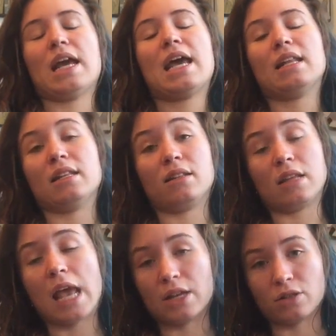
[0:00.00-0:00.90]
And
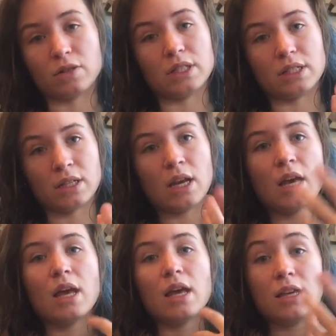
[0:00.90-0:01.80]
the answer is,
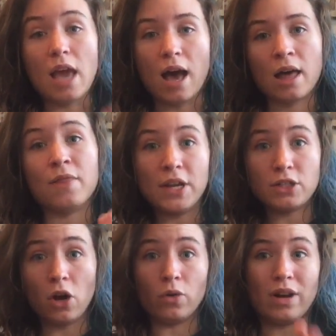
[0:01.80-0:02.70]
yeah, they
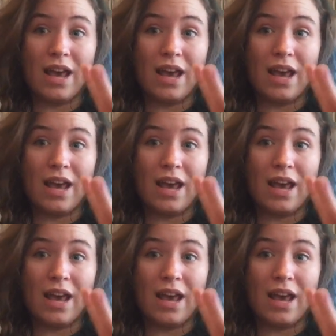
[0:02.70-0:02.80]
don't.